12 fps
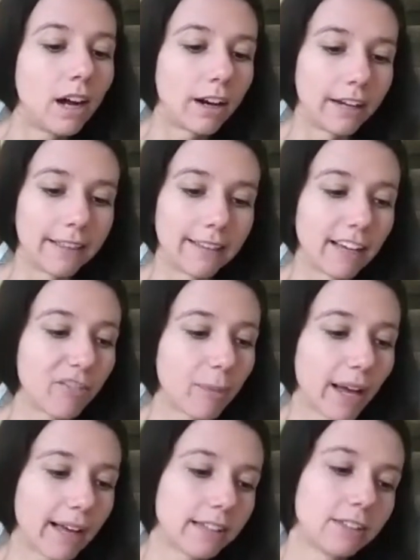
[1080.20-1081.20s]
All right, the
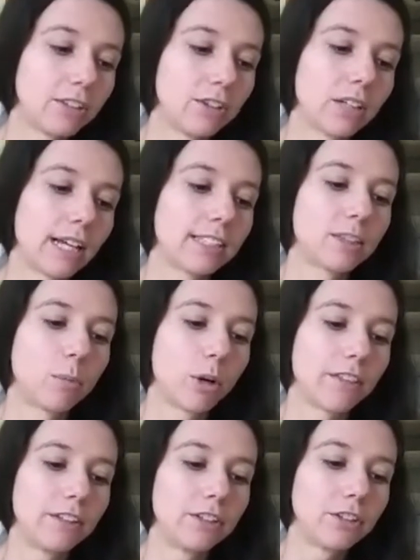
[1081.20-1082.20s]
FBI has utilized
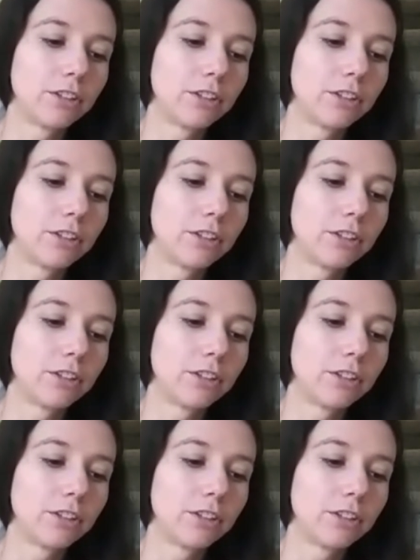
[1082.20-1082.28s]
more than